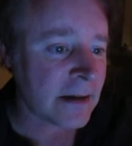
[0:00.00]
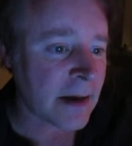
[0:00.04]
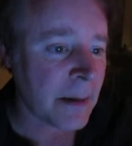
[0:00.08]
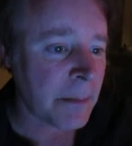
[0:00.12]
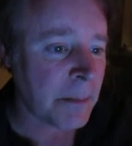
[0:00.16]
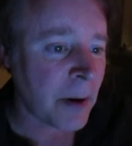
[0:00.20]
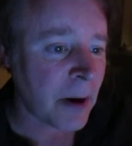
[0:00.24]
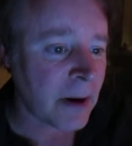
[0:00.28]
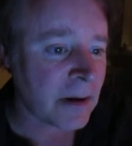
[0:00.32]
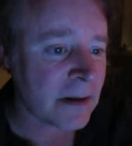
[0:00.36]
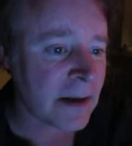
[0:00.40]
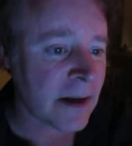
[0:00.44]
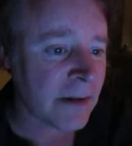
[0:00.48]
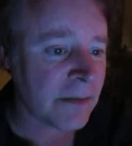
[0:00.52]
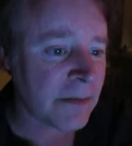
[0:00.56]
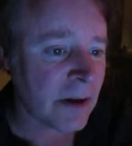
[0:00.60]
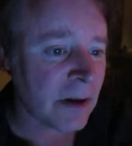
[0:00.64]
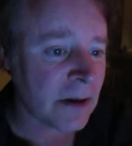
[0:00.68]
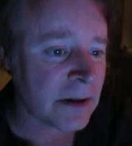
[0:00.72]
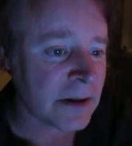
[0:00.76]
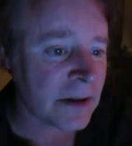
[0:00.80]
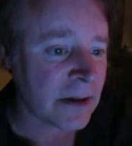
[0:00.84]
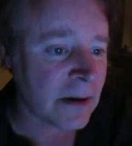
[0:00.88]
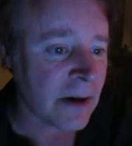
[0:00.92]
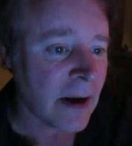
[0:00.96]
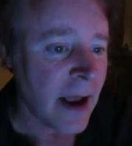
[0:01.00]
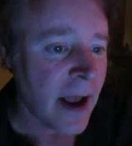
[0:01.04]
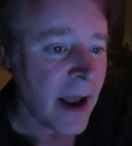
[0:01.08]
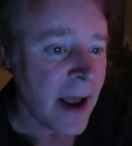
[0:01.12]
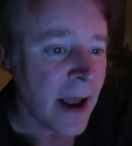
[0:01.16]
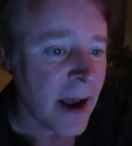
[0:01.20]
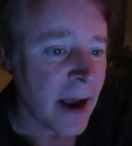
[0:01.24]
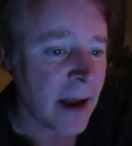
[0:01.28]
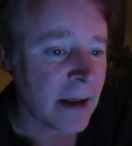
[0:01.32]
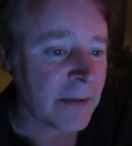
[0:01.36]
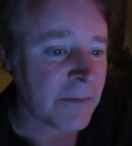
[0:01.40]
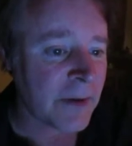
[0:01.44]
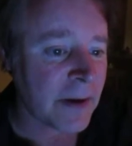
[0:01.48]
a part of culture
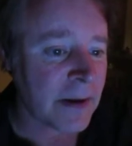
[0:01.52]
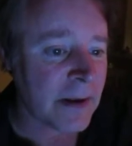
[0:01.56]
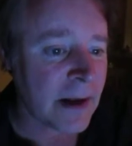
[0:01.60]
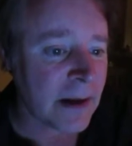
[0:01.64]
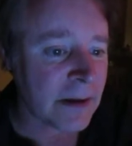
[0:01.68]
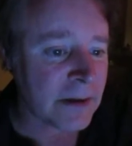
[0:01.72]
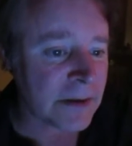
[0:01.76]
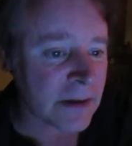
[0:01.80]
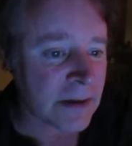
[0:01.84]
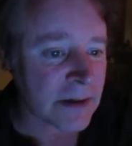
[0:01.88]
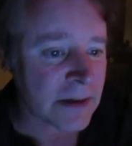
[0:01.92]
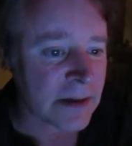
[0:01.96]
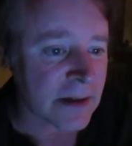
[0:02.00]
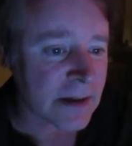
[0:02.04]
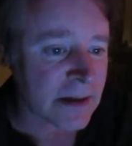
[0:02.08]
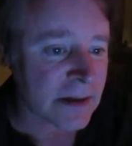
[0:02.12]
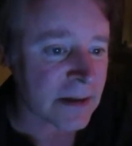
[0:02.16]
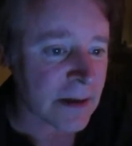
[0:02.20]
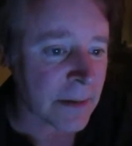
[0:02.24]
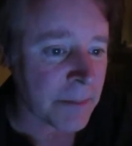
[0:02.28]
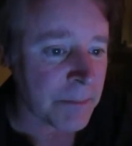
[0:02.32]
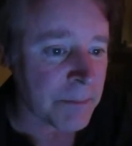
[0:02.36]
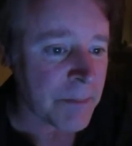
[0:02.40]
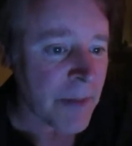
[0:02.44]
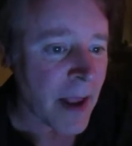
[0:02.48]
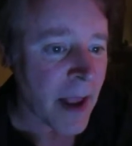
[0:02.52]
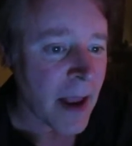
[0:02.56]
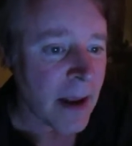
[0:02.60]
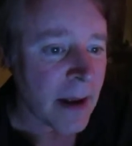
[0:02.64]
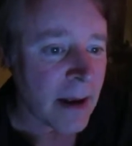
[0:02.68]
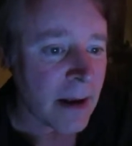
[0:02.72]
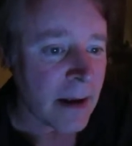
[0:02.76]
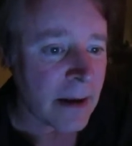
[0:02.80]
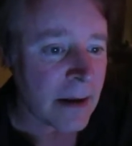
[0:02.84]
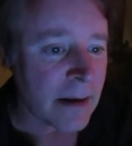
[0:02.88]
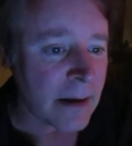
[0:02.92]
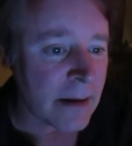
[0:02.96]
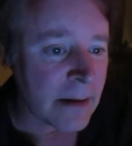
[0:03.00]
and financial system
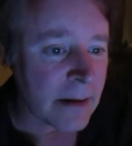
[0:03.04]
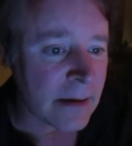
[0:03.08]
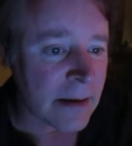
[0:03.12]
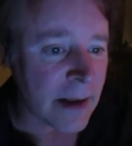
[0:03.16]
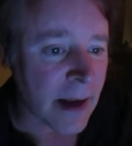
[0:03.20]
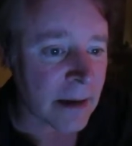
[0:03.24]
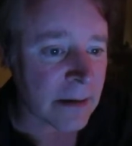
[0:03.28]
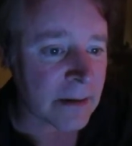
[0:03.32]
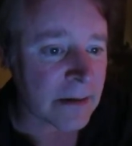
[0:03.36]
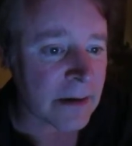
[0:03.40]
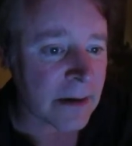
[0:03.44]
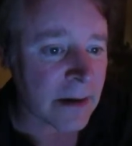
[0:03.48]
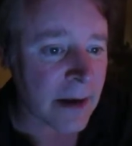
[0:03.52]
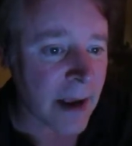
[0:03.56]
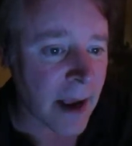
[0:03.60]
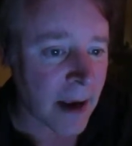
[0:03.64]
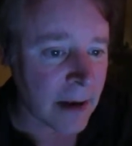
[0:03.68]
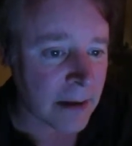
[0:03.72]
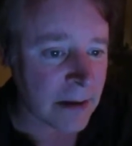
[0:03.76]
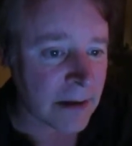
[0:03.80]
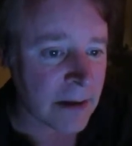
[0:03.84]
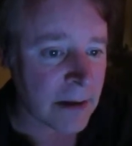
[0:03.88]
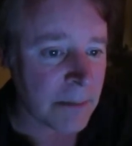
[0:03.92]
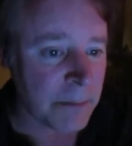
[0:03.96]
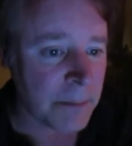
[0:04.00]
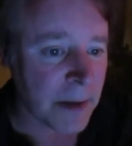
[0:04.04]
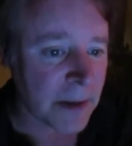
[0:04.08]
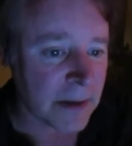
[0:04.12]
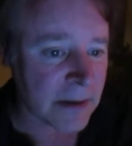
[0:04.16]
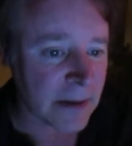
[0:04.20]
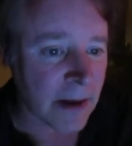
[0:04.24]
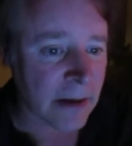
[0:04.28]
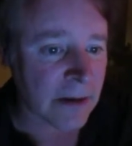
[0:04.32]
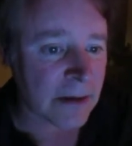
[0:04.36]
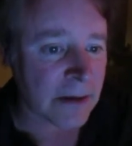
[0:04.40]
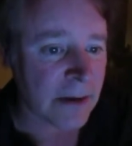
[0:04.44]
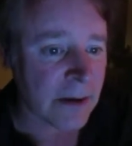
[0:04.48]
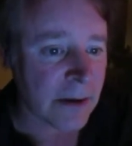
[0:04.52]
that can't be
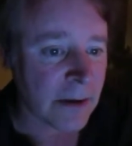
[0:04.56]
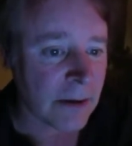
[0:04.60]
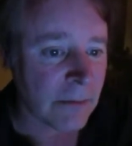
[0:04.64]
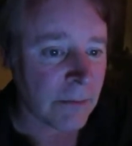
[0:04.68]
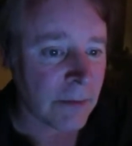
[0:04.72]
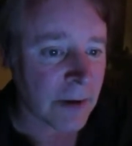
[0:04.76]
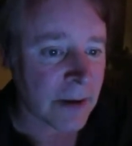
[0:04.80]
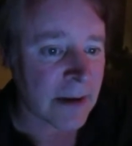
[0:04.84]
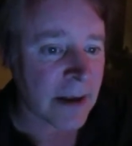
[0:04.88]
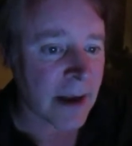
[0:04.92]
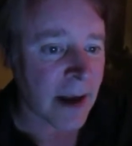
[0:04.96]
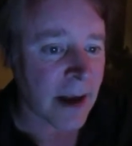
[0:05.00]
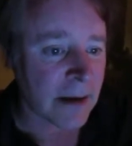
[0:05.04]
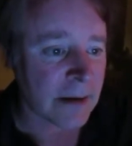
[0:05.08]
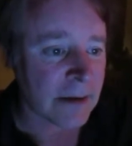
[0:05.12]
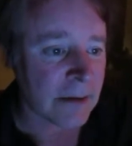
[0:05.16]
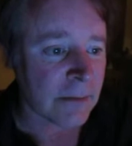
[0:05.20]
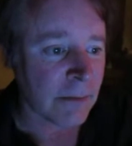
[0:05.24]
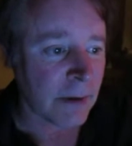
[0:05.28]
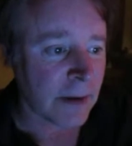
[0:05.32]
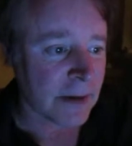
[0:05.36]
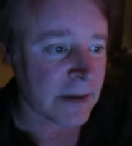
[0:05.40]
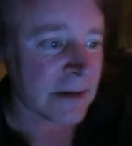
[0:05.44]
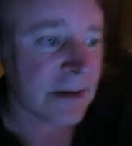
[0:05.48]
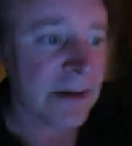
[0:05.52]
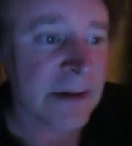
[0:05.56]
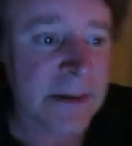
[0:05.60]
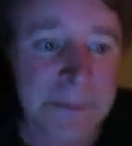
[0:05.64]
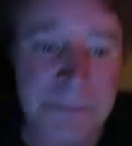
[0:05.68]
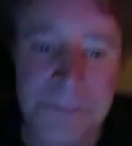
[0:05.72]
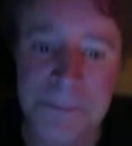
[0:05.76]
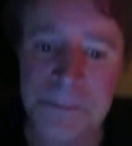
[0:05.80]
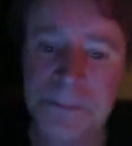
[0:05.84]
dealt with at once.